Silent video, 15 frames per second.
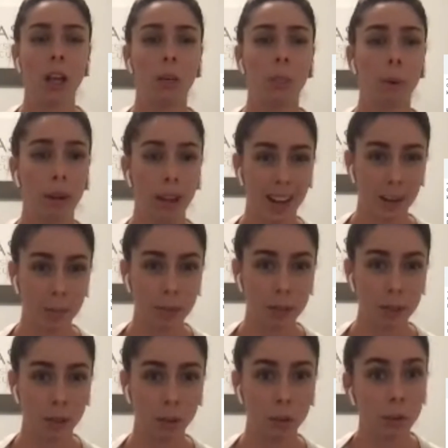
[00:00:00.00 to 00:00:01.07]
But
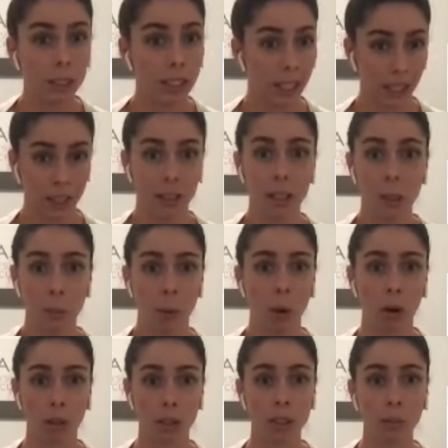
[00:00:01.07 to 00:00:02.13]
absolutely, it is
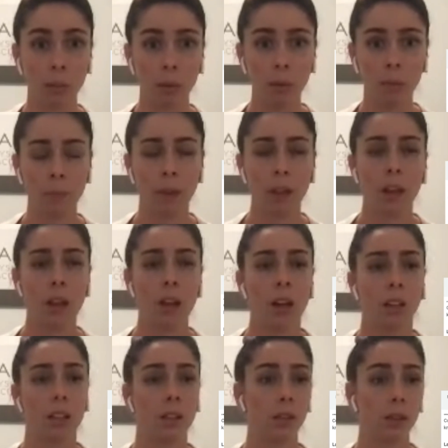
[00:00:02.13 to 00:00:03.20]
possible
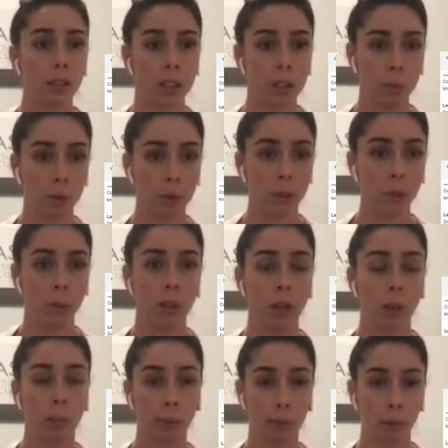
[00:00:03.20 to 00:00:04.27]
as long as we're doing
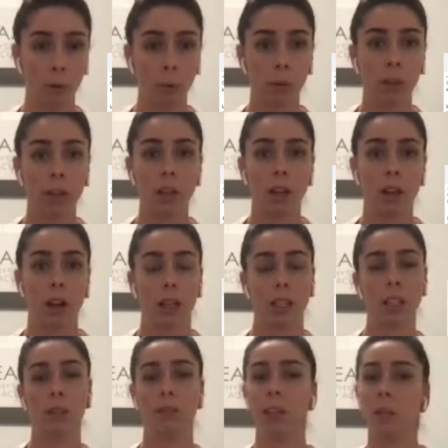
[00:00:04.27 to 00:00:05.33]
appropriate
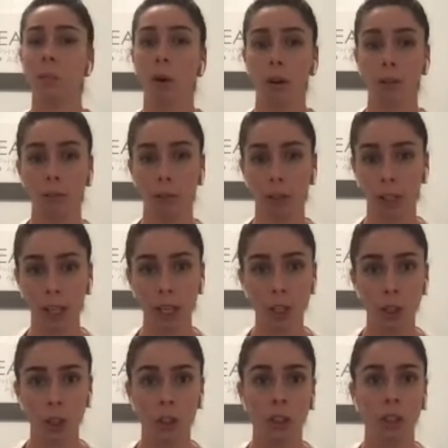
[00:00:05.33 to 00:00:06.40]
activity
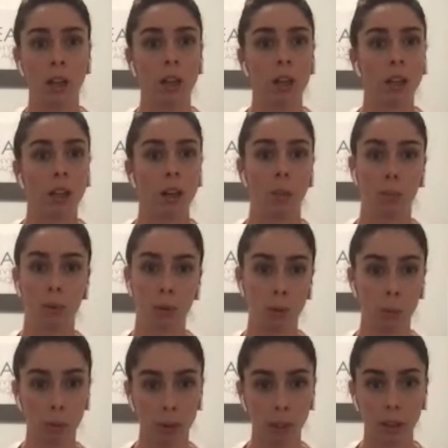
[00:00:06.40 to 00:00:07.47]
modification,
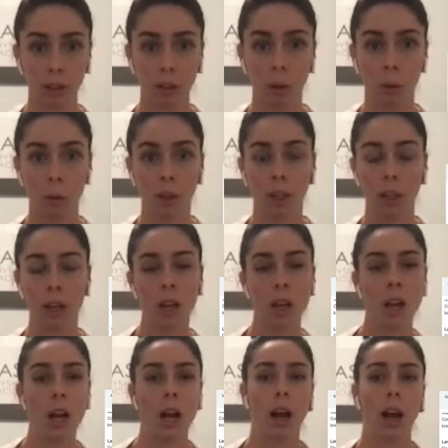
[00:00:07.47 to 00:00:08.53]
appropriate loading,
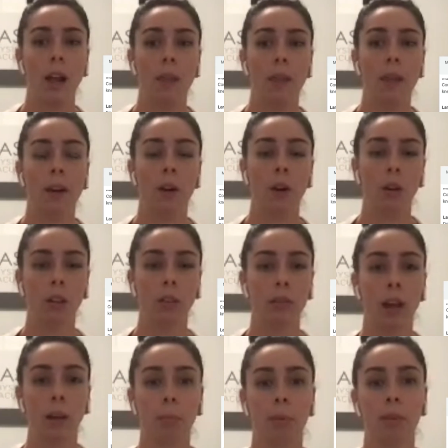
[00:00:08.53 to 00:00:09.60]
and then all of
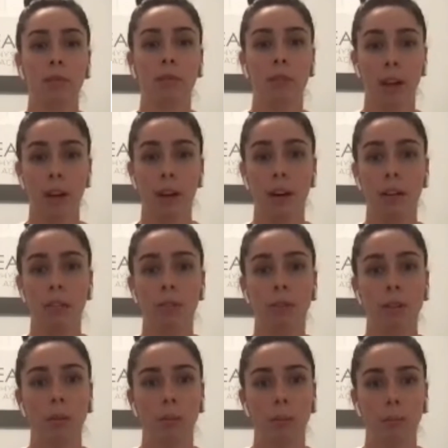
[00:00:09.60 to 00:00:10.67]
that preventative,
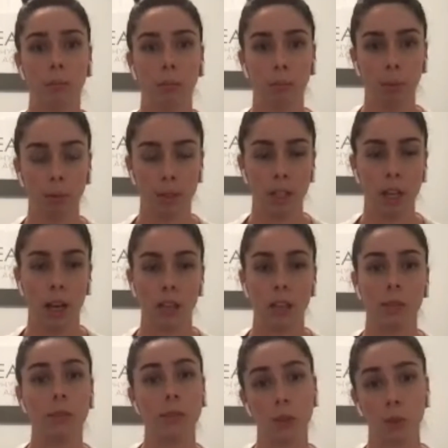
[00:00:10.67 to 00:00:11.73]

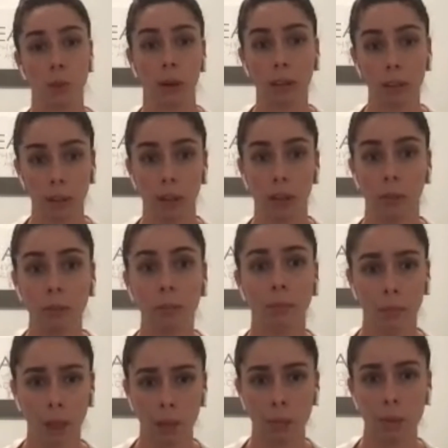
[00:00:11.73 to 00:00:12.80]
protective strengthening.
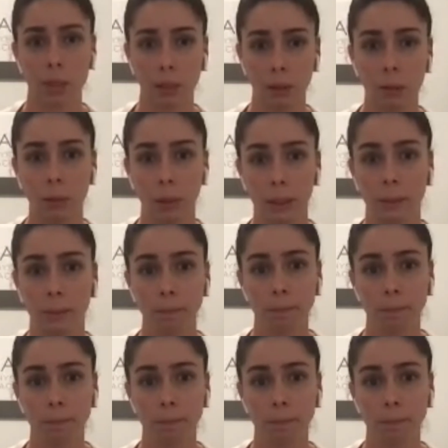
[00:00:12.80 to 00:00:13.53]
Absolutely.